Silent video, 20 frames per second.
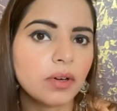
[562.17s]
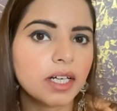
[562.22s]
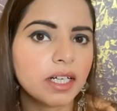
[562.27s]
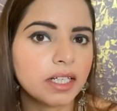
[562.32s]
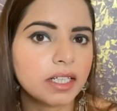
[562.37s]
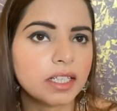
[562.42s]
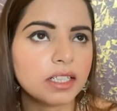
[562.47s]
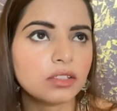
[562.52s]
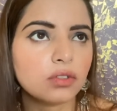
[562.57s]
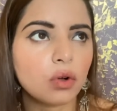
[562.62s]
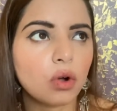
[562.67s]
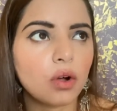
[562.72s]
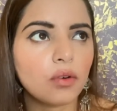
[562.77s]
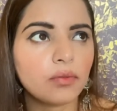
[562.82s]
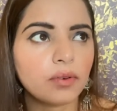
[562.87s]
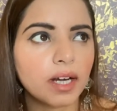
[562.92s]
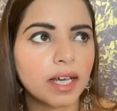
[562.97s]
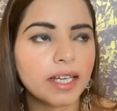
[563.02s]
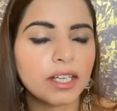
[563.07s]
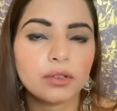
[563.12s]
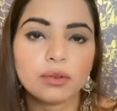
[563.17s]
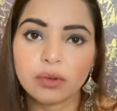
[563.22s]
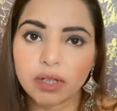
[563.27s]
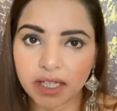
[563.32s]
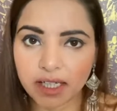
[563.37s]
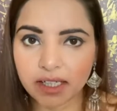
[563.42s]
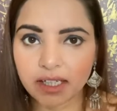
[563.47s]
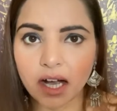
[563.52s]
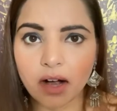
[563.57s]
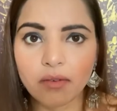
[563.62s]
it is off like, you know,
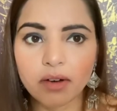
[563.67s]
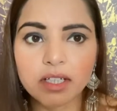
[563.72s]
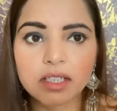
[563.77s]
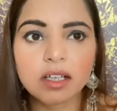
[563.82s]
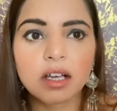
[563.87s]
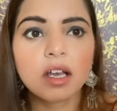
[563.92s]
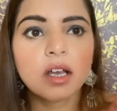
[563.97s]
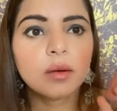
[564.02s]
8 hours,